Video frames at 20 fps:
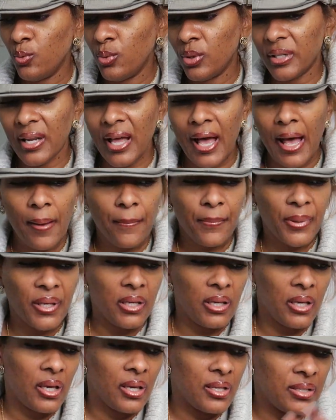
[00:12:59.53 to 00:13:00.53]
You will not
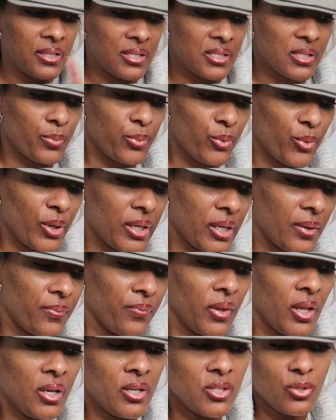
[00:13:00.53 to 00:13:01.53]
be disappointed.
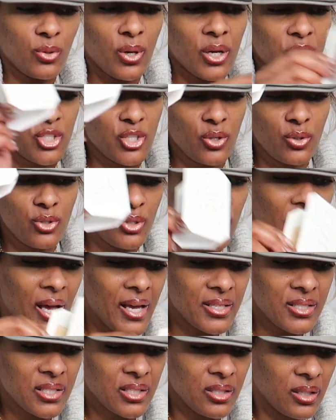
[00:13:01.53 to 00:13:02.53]
So I showed you
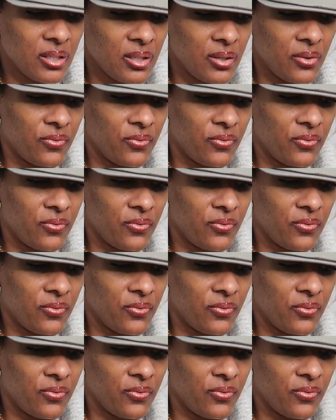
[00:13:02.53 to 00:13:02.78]
guys the